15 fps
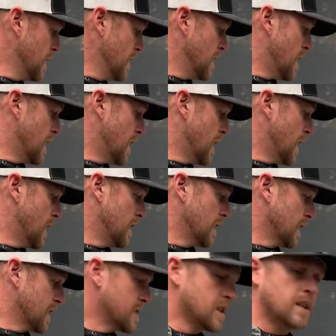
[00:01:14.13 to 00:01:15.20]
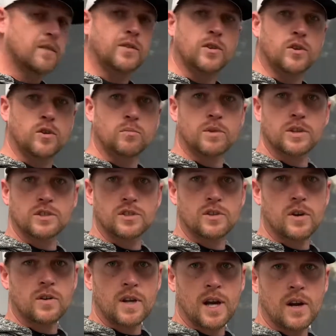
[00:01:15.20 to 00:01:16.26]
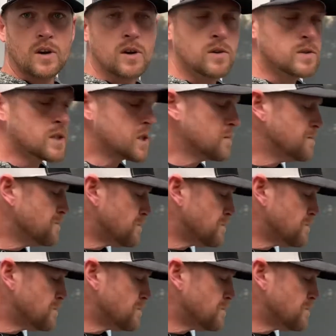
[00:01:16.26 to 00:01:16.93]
Like I said, if you do build your own arrows,